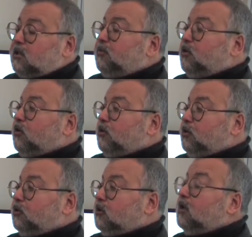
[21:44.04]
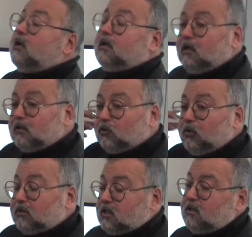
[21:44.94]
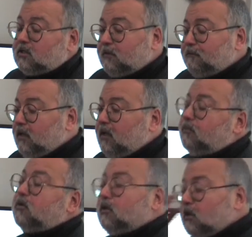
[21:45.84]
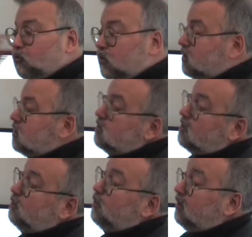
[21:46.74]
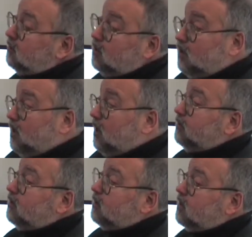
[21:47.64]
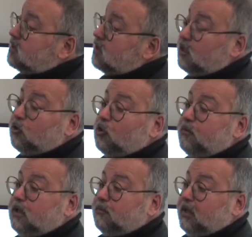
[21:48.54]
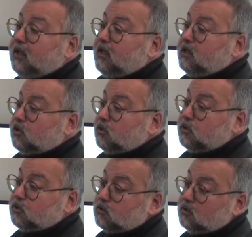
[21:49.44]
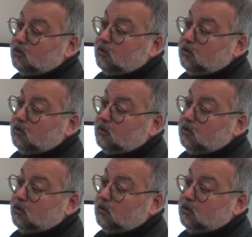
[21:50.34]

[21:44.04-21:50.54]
product, it will change the flavor, it will change the demand, and that has economic implications.